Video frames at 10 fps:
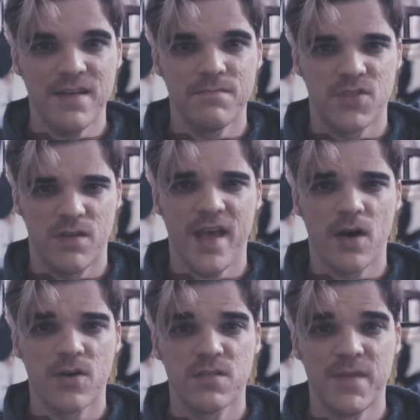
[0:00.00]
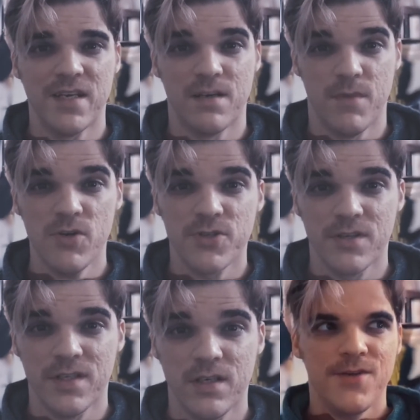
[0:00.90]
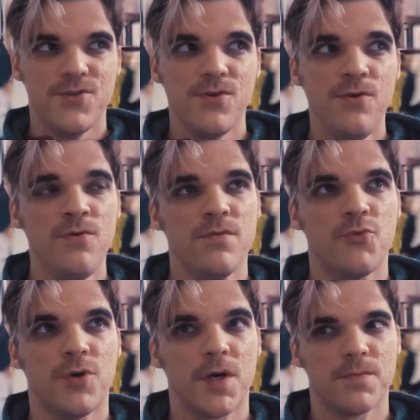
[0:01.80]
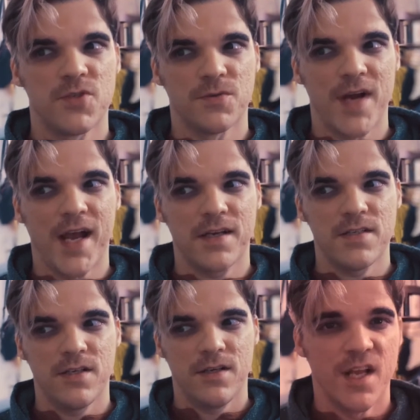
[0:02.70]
and so that hurts me emotionally, to the more direct.